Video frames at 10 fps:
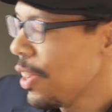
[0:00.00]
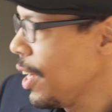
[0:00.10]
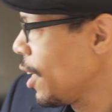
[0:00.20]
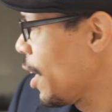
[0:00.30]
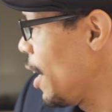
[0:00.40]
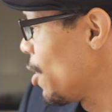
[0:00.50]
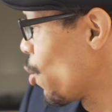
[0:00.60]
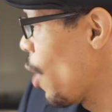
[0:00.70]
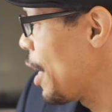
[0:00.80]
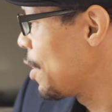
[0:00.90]
Then again,
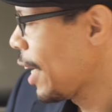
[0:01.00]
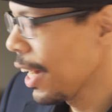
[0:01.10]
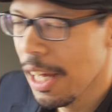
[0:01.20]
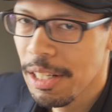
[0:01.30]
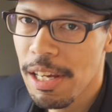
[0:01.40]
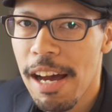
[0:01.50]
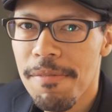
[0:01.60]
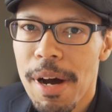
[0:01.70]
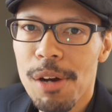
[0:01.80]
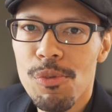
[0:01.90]
the way that I like to
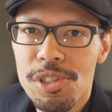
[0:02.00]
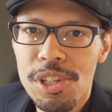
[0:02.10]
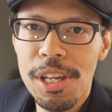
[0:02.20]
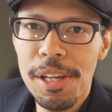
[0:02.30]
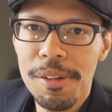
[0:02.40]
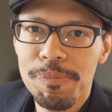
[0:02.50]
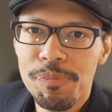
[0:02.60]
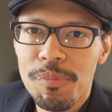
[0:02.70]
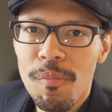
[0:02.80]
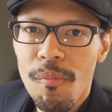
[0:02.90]
have my whiskey,
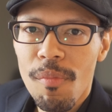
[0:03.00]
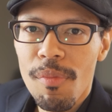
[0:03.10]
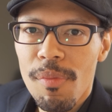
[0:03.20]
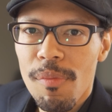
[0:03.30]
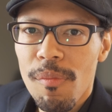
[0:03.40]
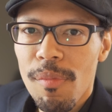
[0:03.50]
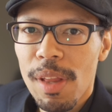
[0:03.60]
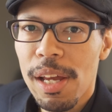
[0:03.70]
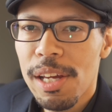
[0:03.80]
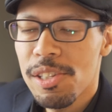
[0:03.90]

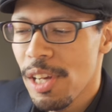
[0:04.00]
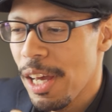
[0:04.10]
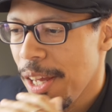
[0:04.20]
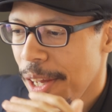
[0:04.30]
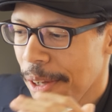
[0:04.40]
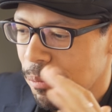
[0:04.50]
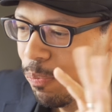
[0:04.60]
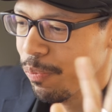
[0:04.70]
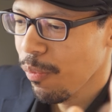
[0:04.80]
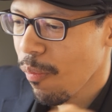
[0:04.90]
it's a
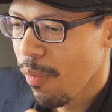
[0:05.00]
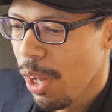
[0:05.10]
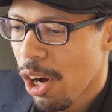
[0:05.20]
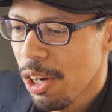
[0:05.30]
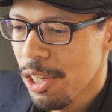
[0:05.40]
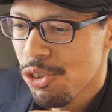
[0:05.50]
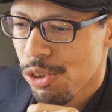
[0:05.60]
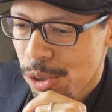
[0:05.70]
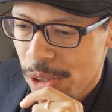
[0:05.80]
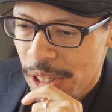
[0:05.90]

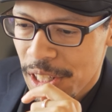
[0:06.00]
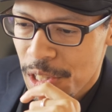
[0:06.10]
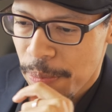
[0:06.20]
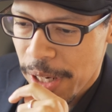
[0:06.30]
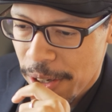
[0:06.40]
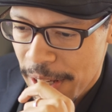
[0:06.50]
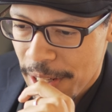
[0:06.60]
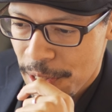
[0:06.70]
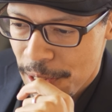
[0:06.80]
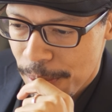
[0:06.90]
unintruded
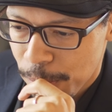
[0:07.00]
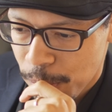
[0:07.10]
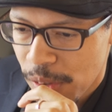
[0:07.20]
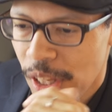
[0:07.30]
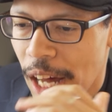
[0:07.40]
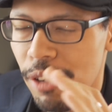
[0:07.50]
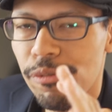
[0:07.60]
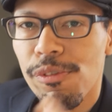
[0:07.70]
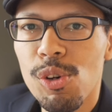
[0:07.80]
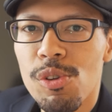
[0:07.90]
experience, not
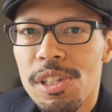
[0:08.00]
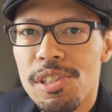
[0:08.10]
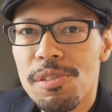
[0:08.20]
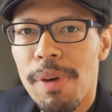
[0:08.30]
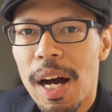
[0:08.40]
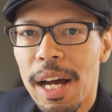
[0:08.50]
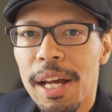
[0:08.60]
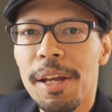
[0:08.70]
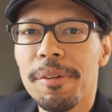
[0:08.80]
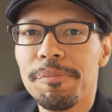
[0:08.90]
influenced
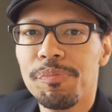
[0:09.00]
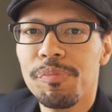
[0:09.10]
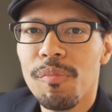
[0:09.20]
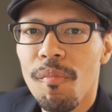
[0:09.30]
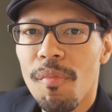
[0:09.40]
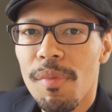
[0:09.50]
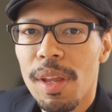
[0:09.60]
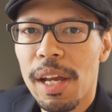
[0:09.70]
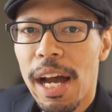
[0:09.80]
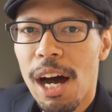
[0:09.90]
by
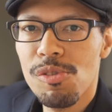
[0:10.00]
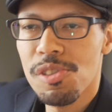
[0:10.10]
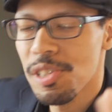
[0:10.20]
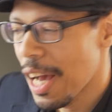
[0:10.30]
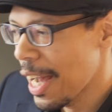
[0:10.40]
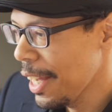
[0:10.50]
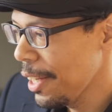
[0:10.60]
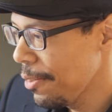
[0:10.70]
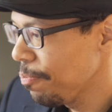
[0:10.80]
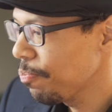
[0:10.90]

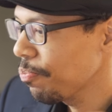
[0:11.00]
outside